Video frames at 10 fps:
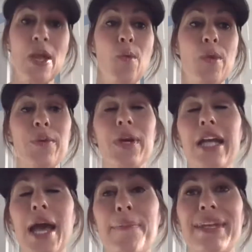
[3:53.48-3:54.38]
We were a
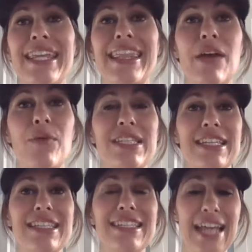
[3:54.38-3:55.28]
company that was
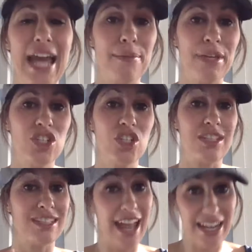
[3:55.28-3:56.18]
established
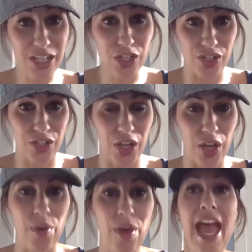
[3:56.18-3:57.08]
10 years
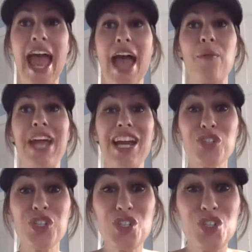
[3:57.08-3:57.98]
ago, and we
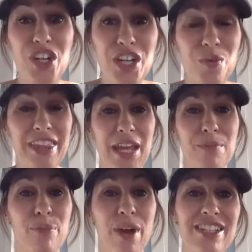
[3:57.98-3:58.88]
actually started with
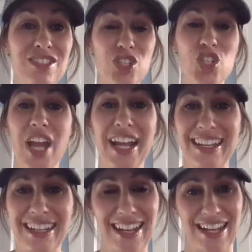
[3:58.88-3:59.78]
a breast check
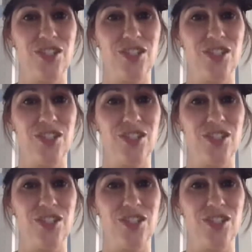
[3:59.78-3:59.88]
kit.